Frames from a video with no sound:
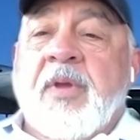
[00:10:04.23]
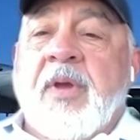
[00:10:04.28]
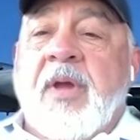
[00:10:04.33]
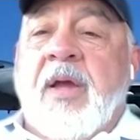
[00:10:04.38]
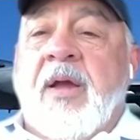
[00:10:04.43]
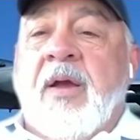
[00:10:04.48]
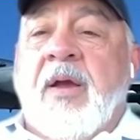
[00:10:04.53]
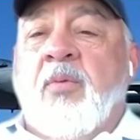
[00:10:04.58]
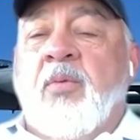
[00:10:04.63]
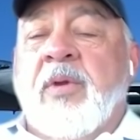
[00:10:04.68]

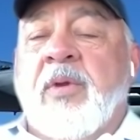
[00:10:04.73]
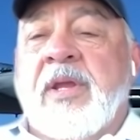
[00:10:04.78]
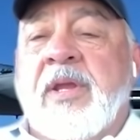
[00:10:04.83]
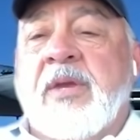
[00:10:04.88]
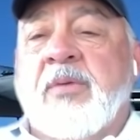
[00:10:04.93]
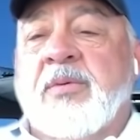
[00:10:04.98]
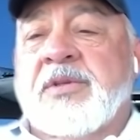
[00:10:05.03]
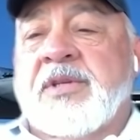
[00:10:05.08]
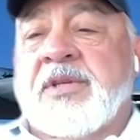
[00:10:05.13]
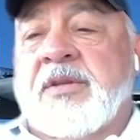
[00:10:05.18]
Uh, when
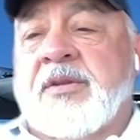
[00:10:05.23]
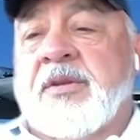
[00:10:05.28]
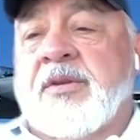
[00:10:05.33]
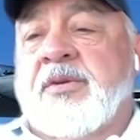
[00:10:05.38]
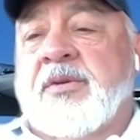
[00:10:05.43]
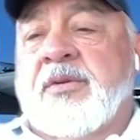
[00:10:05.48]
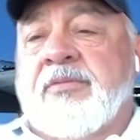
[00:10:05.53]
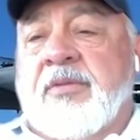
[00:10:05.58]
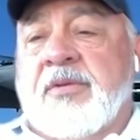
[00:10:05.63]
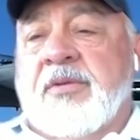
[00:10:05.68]
he was at the
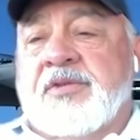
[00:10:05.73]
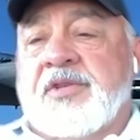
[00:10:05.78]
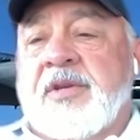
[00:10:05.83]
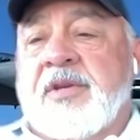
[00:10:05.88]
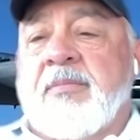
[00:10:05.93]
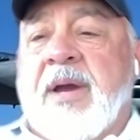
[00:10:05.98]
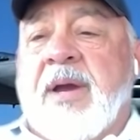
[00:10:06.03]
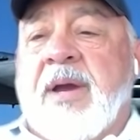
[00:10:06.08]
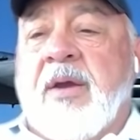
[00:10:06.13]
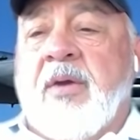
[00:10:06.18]
University
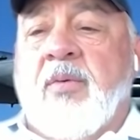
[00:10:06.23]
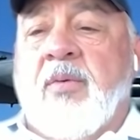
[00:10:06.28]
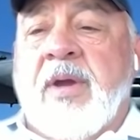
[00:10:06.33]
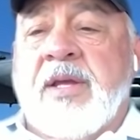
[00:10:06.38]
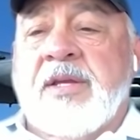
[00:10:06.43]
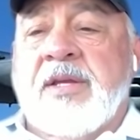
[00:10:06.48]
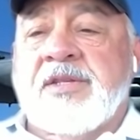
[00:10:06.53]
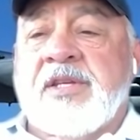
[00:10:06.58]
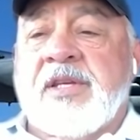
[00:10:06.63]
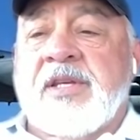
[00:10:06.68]
of
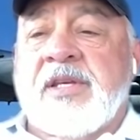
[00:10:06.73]
Mayaguez,